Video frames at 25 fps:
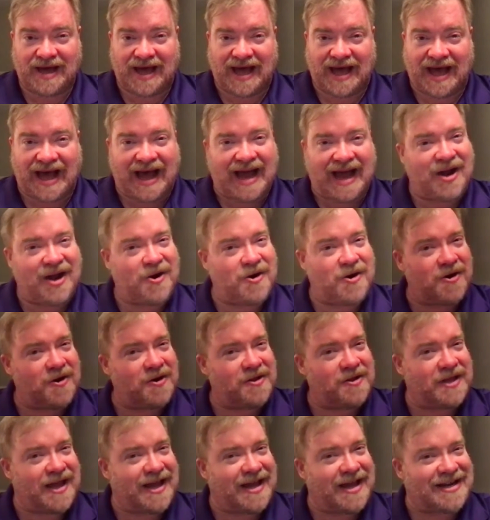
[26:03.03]
I
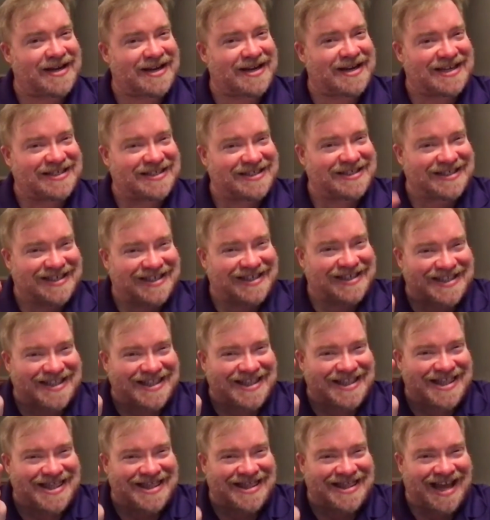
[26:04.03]
heard that and I said,
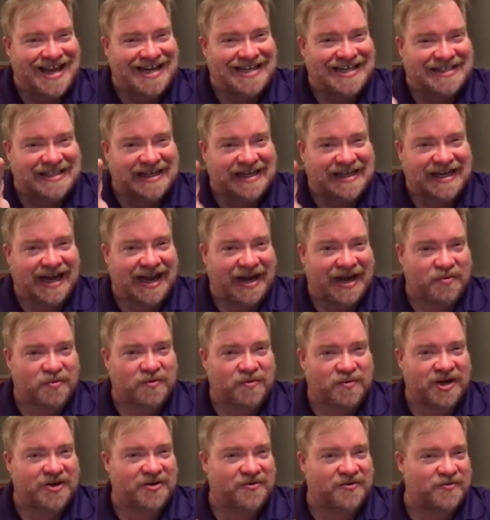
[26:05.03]
"That's the kind of
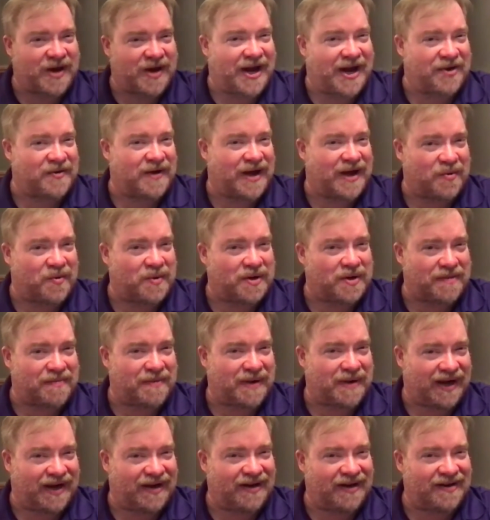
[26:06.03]
writer I want to
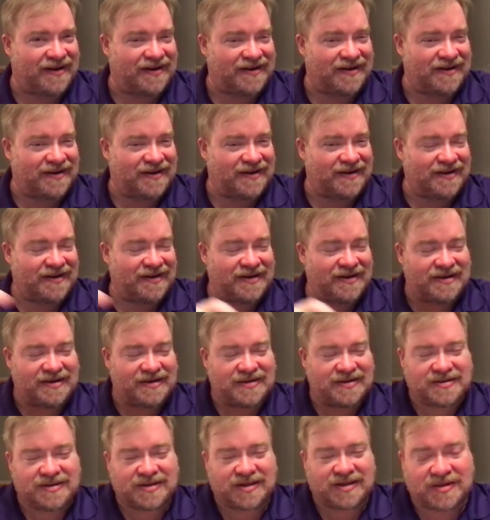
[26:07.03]
be."
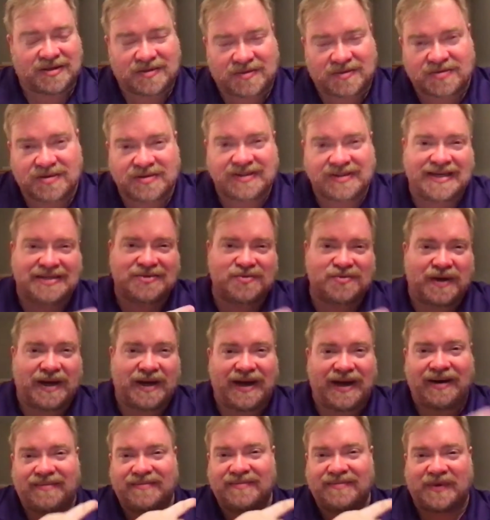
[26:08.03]
So that's
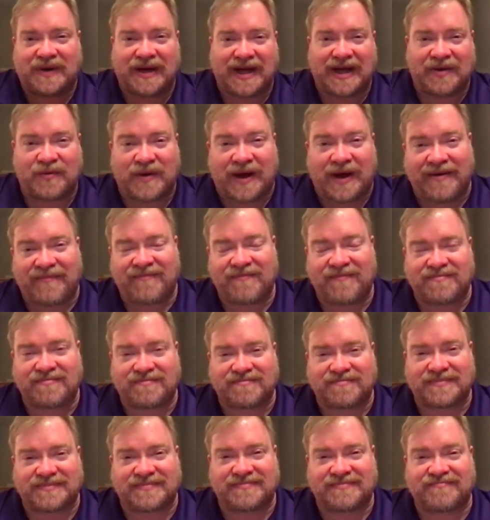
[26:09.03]
why when I write
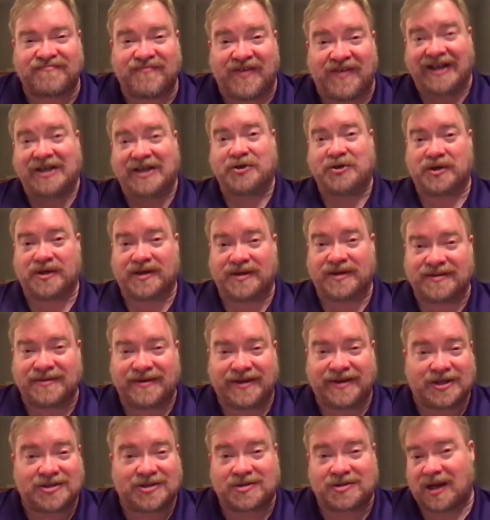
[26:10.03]
fiction,
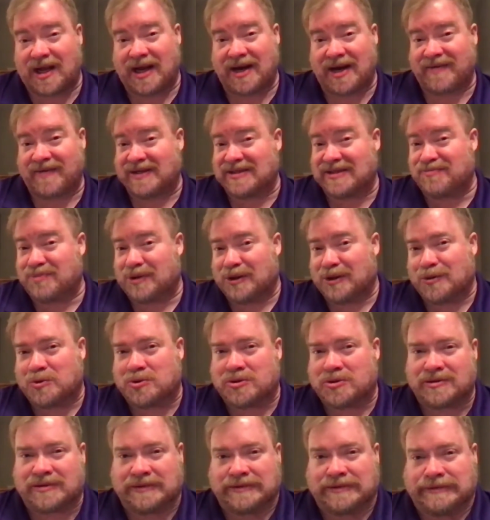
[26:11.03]
there's a lot of
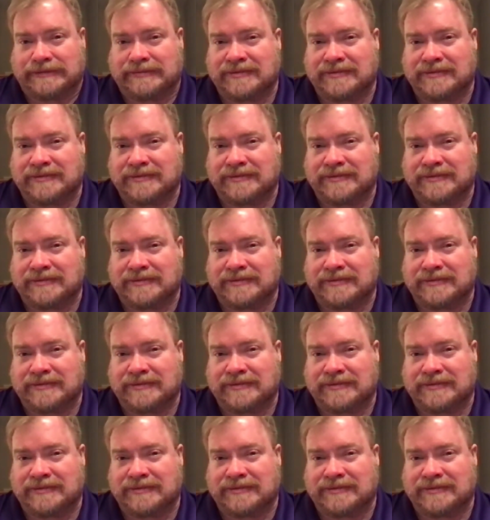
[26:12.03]
explosions.